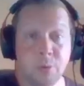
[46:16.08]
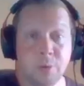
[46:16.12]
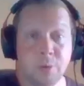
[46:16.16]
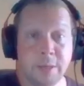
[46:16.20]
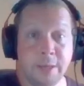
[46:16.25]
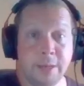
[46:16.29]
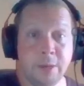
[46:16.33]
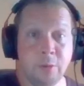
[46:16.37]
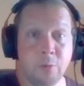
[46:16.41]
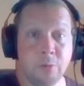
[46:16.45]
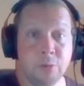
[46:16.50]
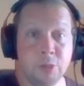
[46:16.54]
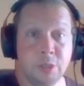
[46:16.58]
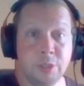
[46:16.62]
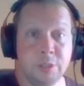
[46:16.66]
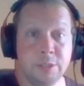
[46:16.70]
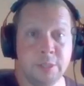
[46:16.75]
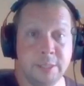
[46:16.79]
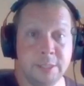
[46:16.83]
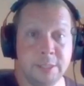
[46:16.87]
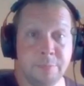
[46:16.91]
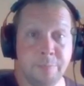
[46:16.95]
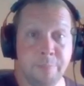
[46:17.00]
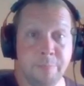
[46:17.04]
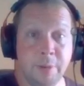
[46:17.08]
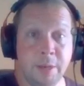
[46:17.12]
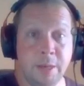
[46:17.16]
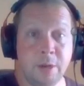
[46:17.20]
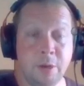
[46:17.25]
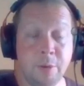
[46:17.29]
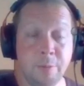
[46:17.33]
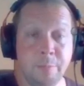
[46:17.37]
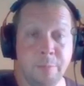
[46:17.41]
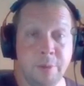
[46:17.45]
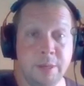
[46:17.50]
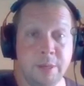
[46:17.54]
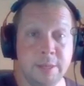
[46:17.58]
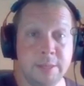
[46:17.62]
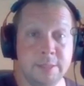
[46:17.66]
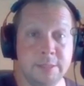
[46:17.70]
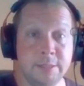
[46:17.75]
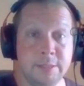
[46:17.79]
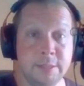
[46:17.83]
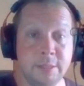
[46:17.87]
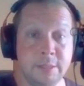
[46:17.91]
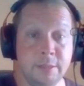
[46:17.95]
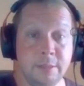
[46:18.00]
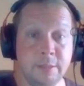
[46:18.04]
languages, it's better
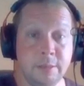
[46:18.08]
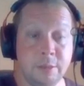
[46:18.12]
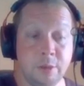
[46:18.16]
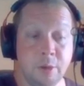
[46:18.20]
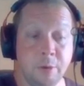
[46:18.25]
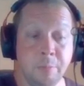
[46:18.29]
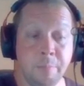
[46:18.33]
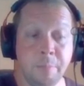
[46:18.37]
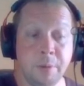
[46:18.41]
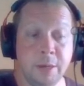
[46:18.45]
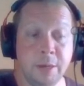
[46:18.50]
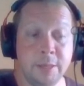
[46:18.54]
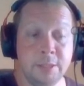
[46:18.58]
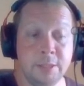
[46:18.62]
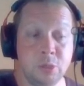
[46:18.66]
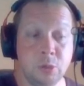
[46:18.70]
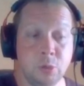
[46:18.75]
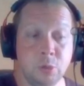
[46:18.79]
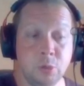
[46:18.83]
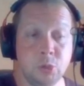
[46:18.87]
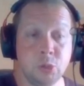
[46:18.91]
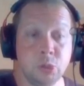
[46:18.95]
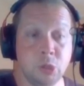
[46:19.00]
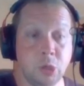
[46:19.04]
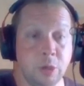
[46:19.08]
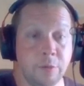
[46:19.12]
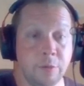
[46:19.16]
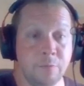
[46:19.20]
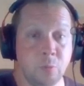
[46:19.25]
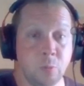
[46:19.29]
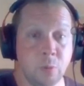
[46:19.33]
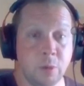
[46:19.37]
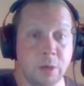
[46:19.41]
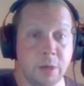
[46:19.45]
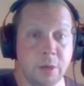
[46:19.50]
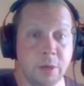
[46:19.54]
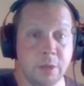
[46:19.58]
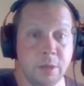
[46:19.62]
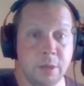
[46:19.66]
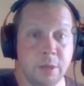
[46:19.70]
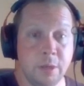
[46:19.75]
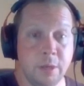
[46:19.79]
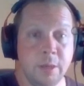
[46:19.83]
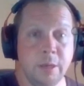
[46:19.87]
because their minds are soft wired.